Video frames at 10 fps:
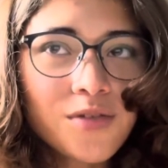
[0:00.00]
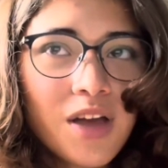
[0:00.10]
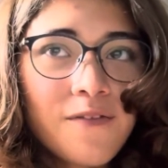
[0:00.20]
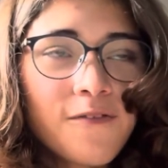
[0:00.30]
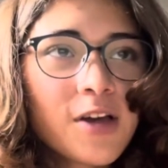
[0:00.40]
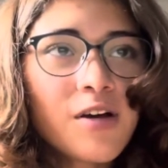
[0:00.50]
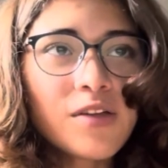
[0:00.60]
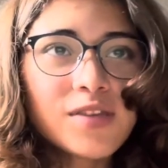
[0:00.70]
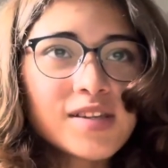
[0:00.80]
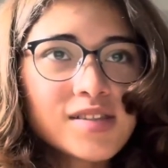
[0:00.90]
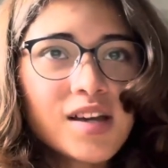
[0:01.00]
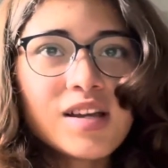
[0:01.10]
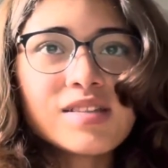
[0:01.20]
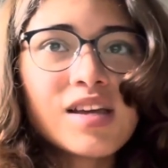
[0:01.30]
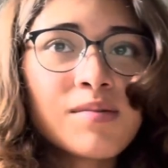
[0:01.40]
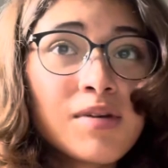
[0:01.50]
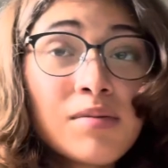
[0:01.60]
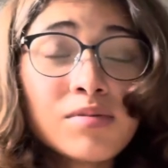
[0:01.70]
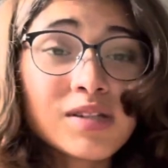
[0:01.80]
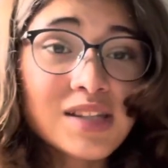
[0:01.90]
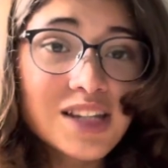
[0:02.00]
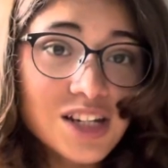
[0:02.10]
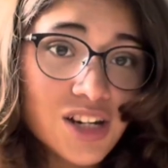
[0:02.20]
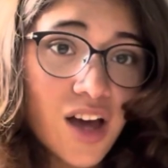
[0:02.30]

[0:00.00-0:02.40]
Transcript: and figure out these studies and be able to teach